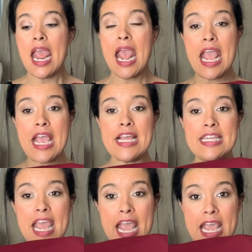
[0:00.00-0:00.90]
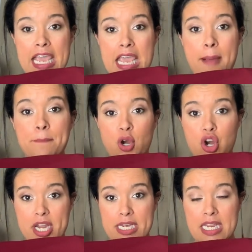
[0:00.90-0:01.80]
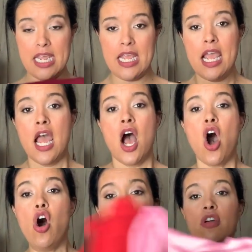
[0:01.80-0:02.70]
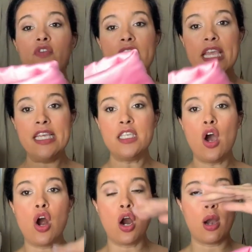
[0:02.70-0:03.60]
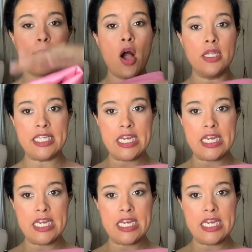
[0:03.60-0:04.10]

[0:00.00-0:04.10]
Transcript: and a burgundy. All of these are Ponte